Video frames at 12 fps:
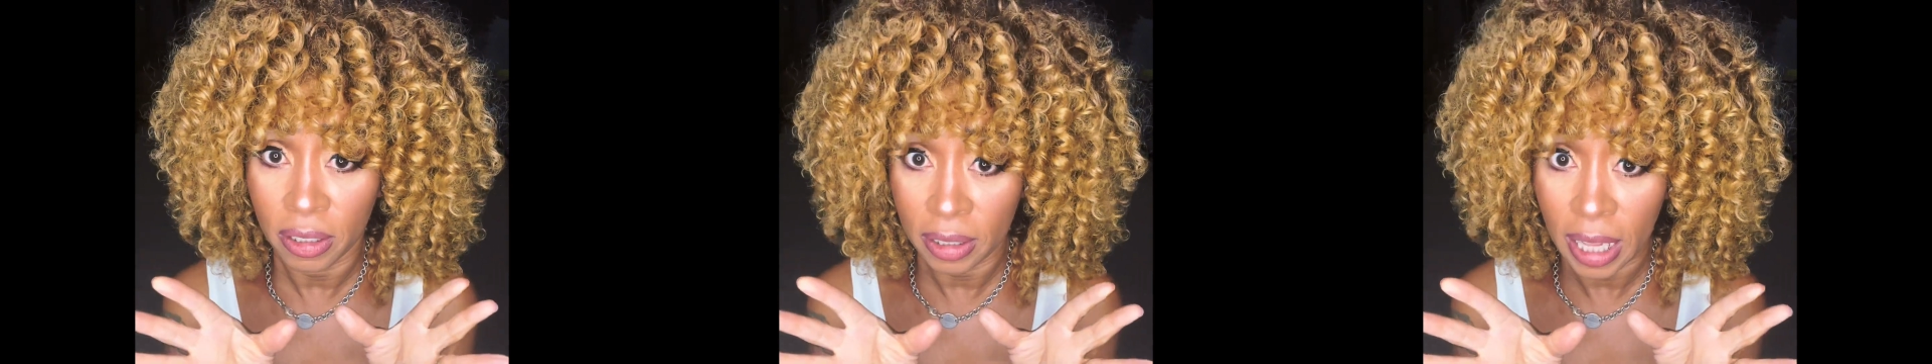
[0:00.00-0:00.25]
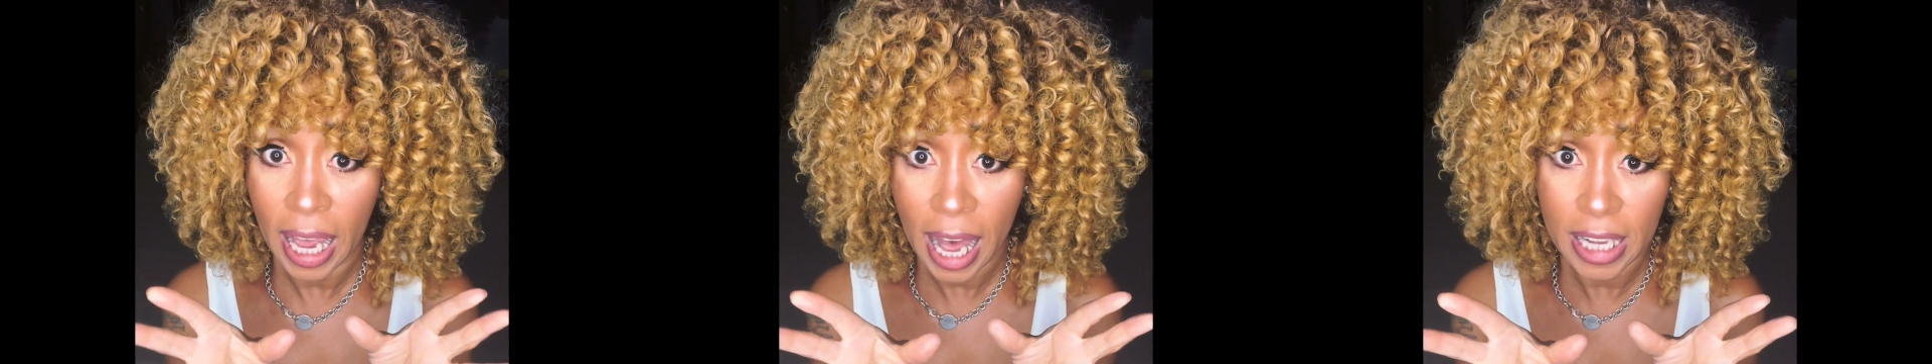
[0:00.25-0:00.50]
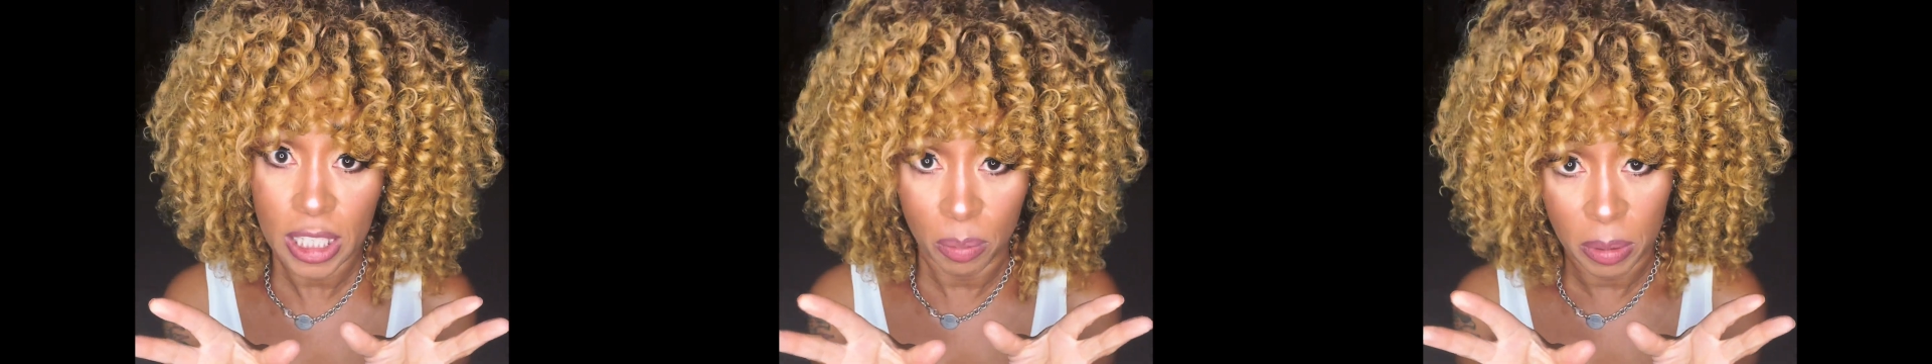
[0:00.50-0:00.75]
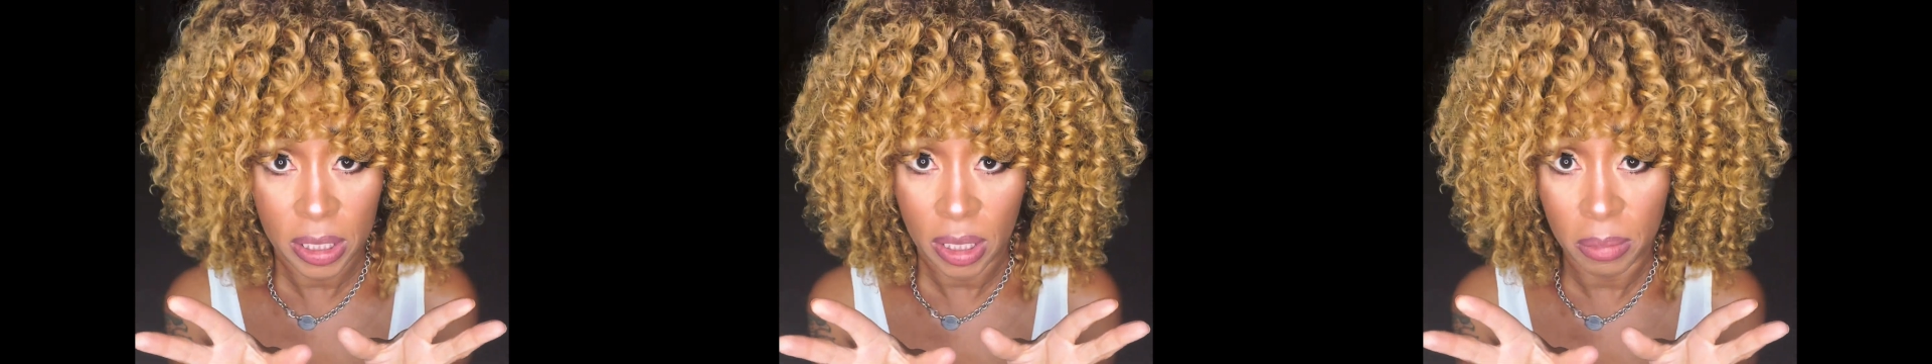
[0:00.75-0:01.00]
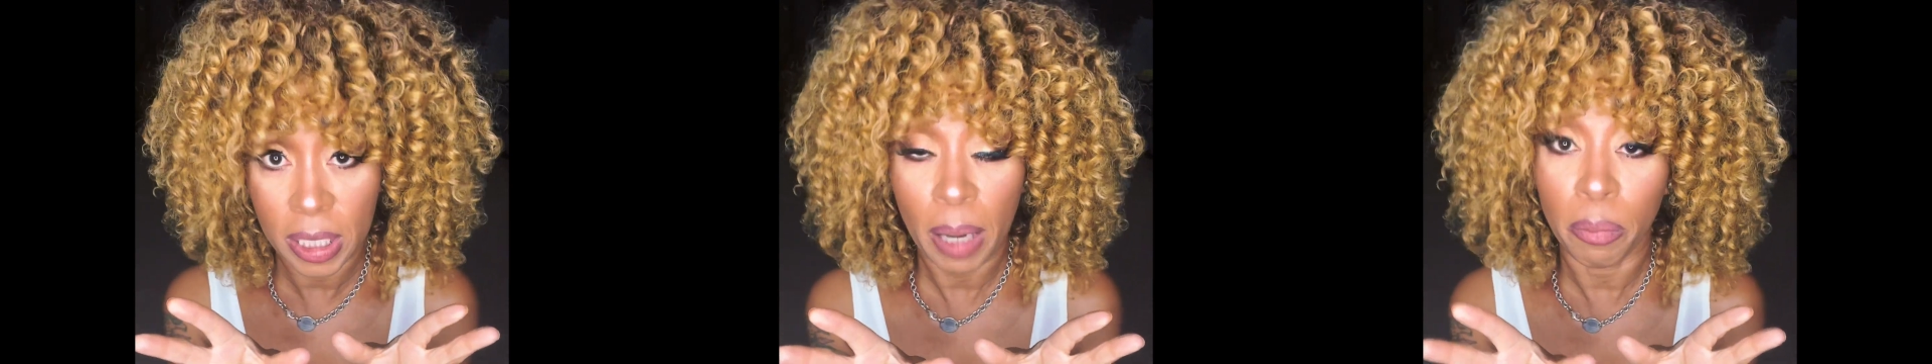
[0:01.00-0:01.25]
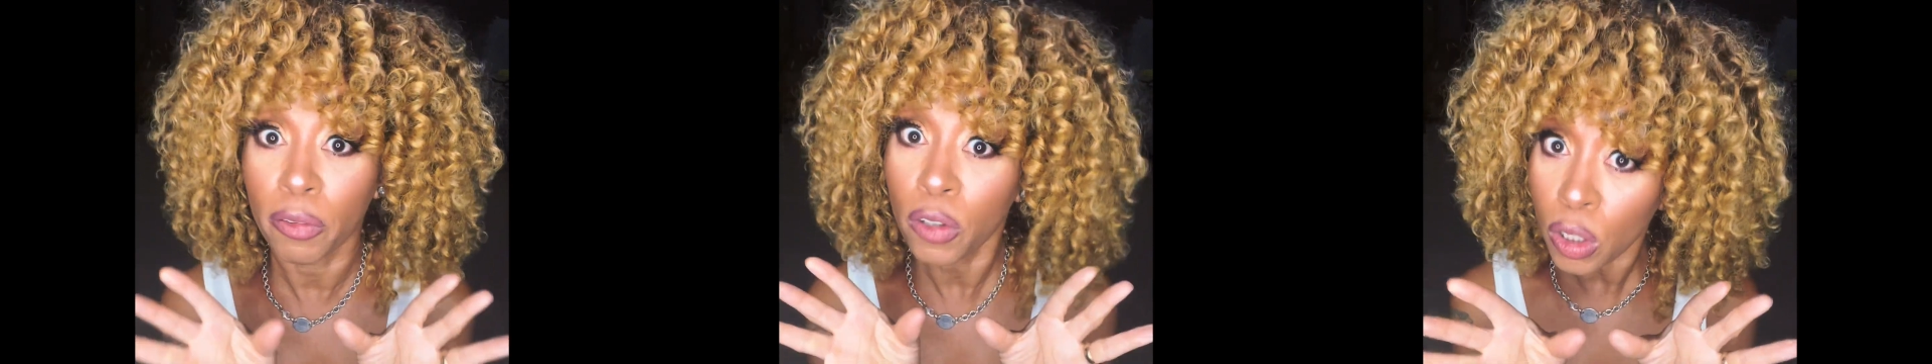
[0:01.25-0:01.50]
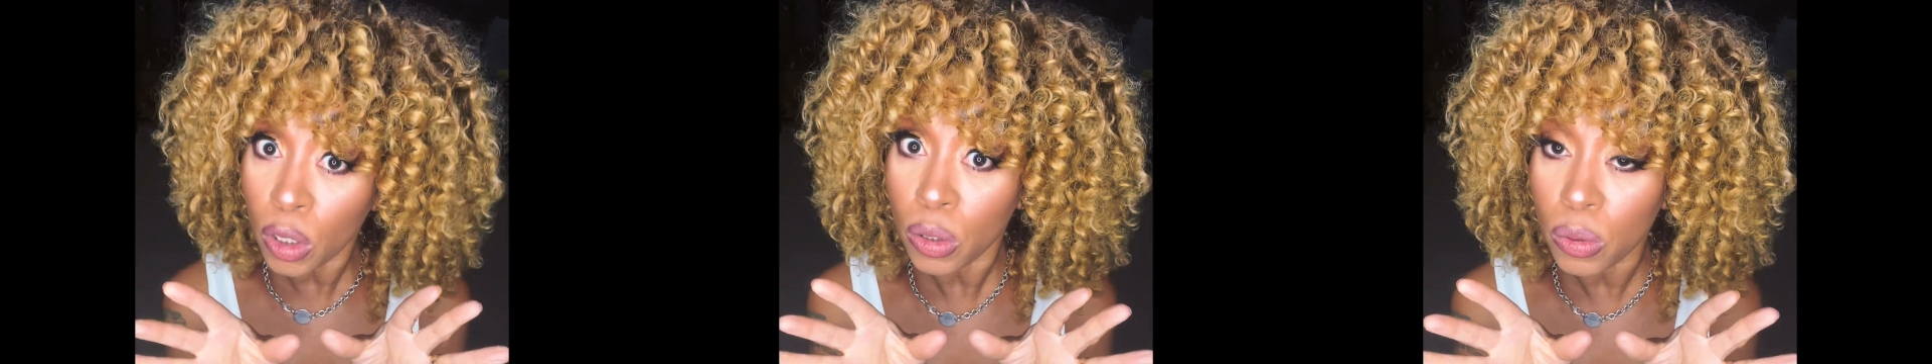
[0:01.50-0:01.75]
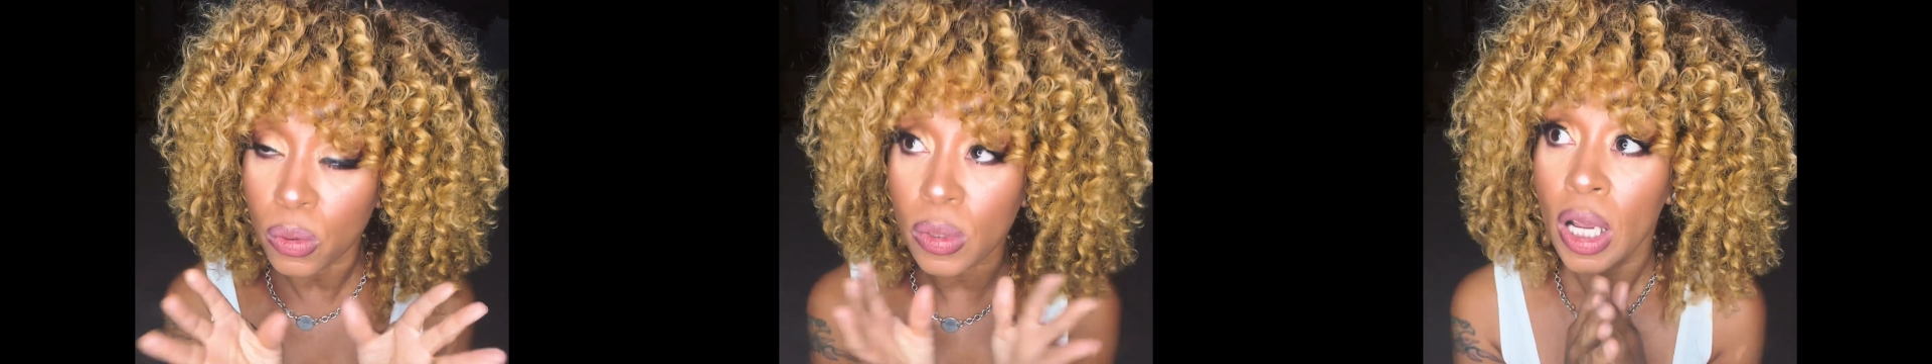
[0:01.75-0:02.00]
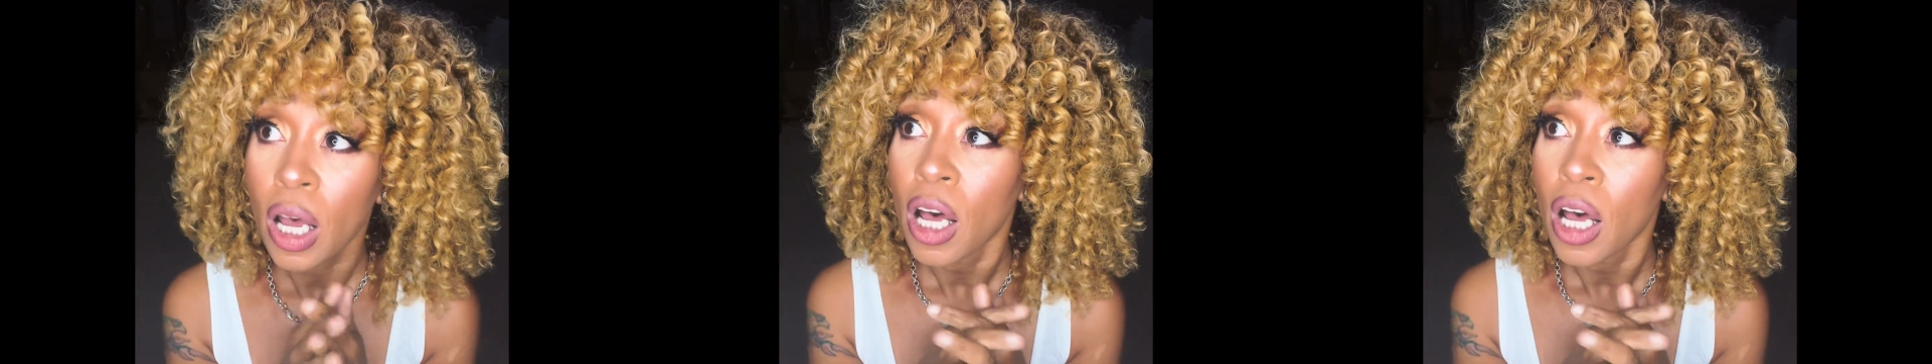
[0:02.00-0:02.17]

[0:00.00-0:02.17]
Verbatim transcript: they had to be some type of clues.